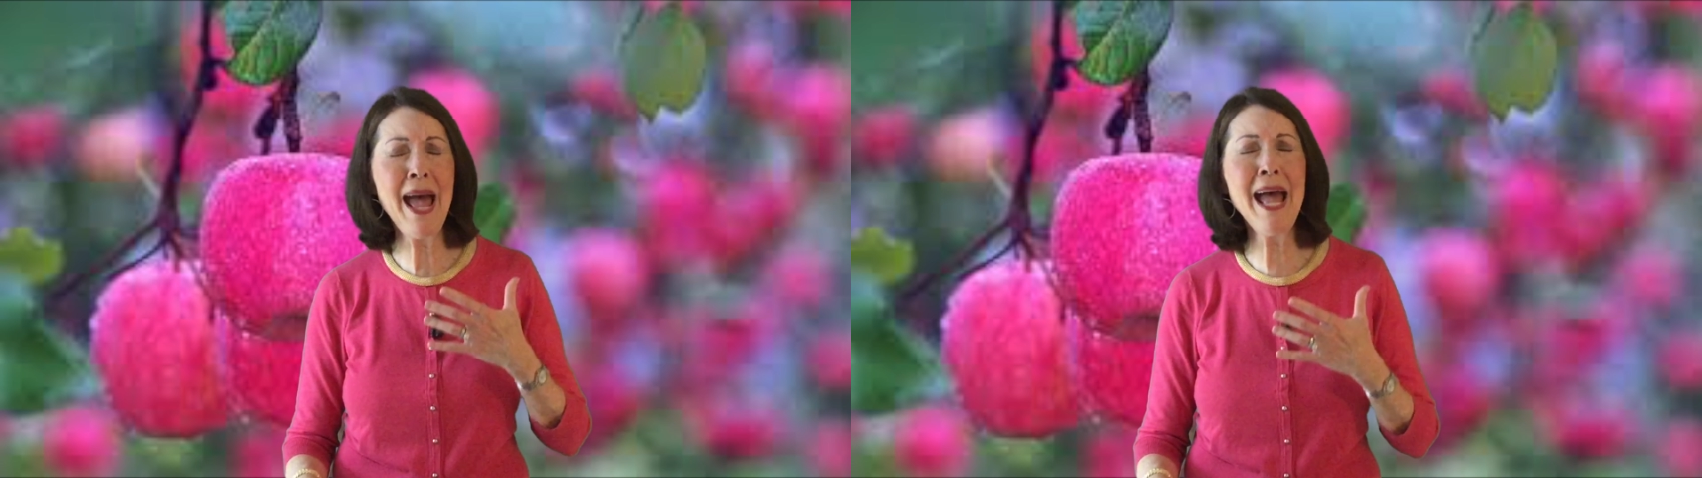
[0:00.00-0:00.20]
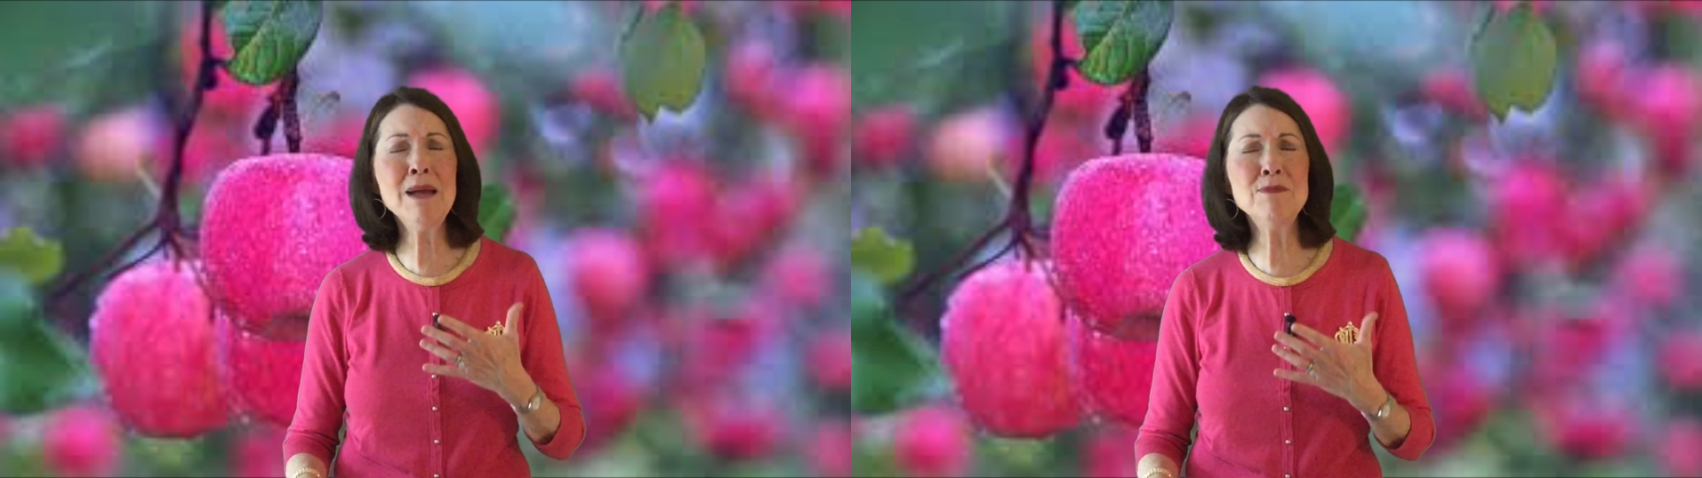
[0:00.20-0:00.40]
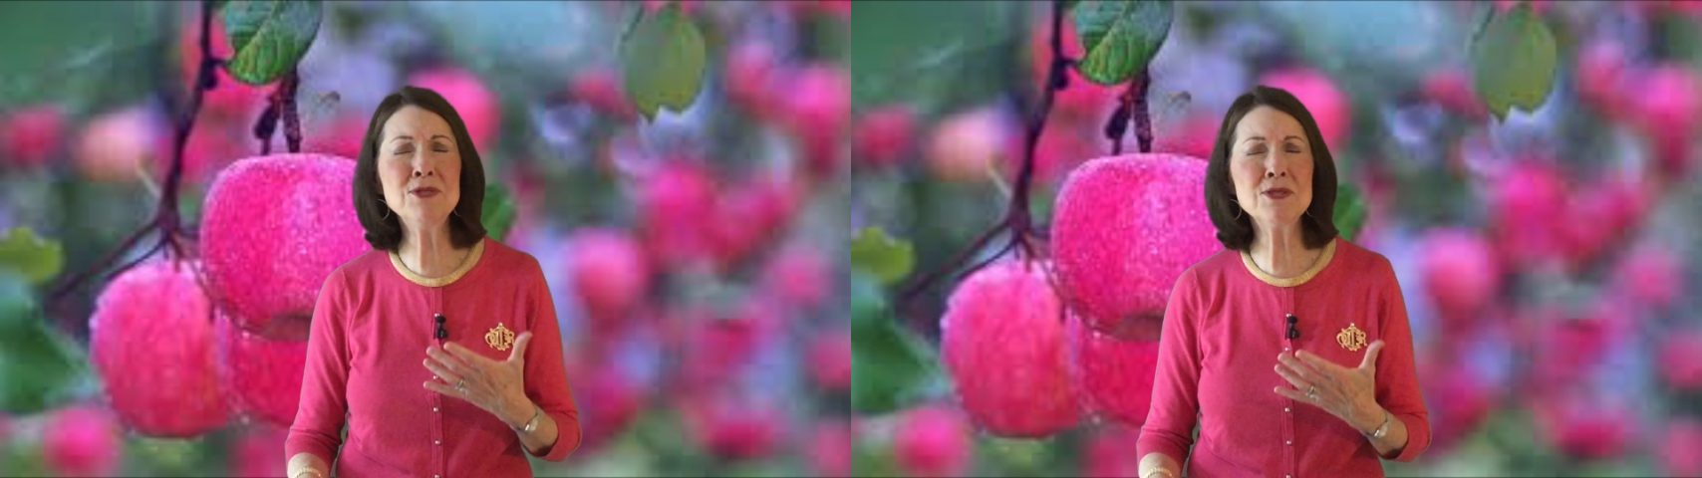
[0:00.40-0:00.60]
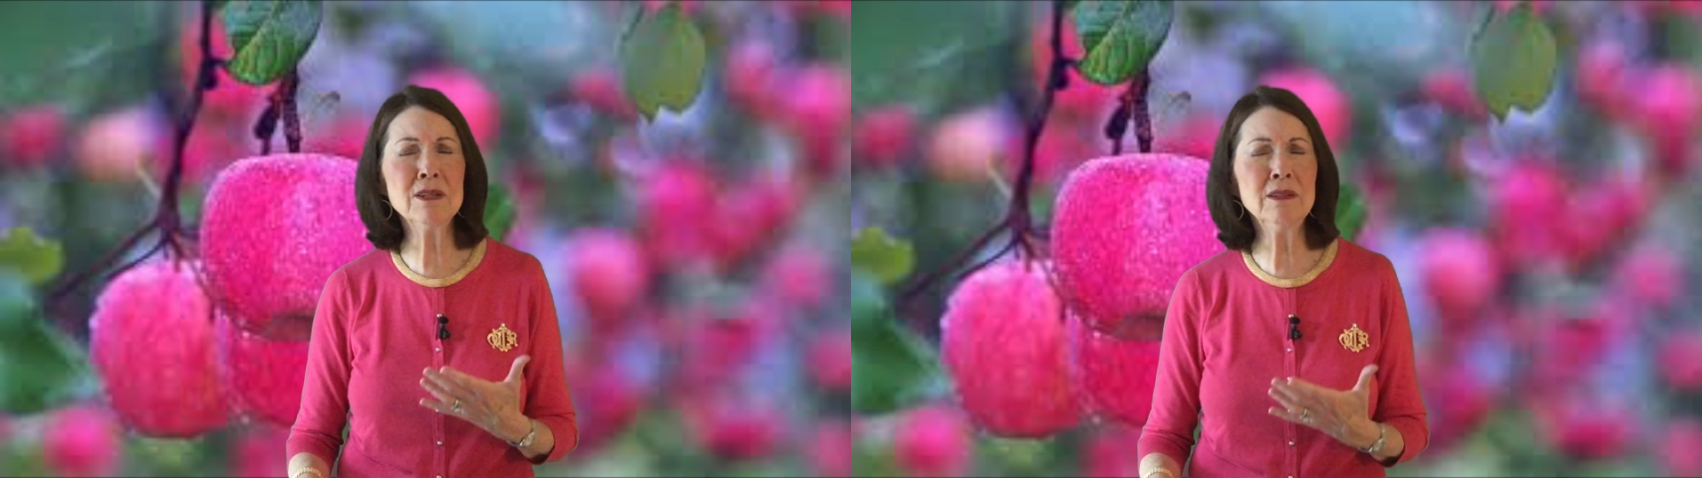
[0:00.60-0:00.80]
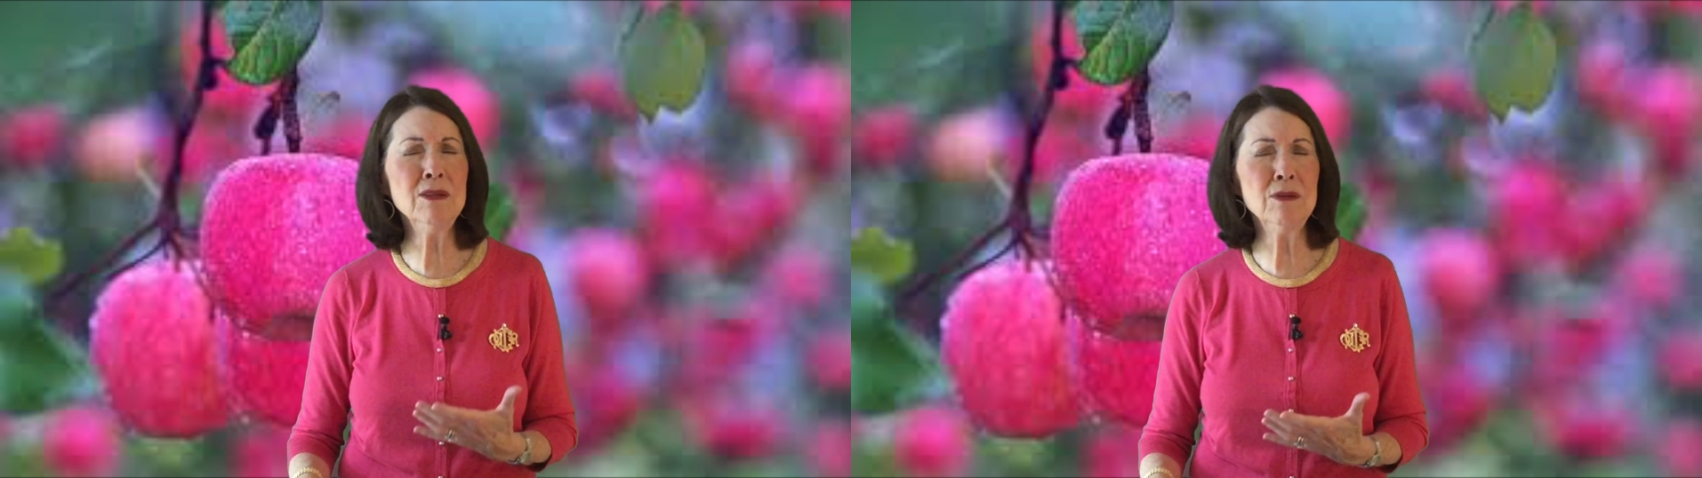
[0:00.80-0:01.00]

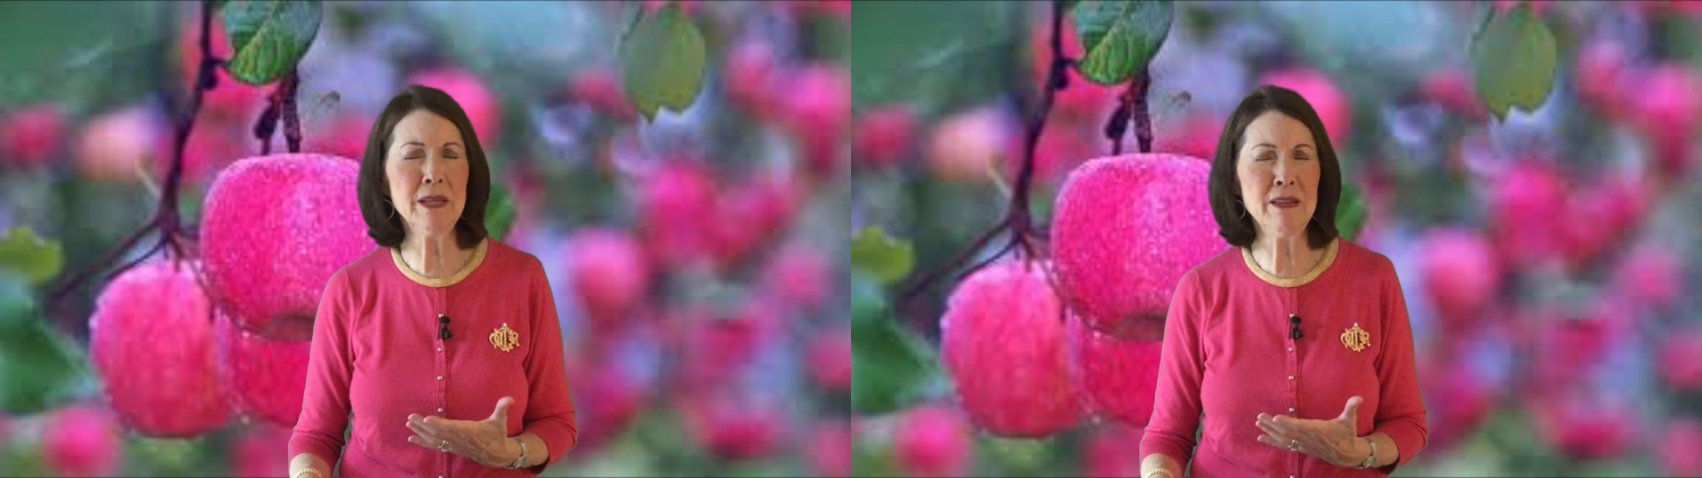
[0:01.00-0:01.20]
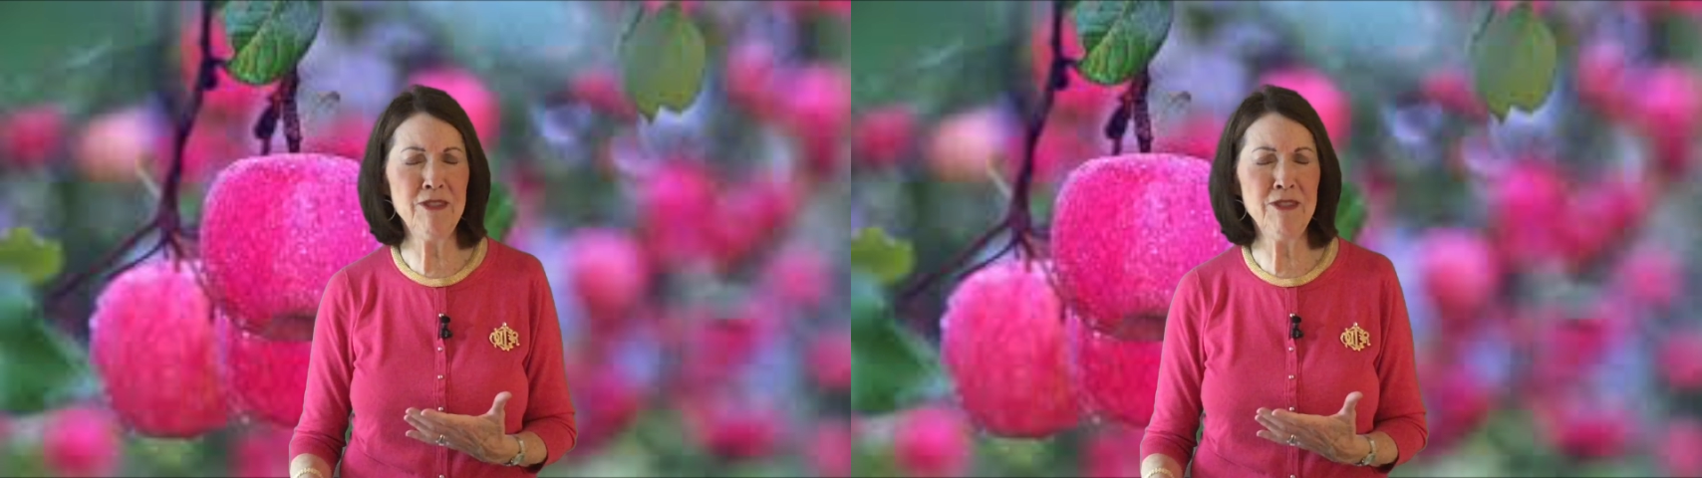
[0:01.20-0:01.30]
absolutely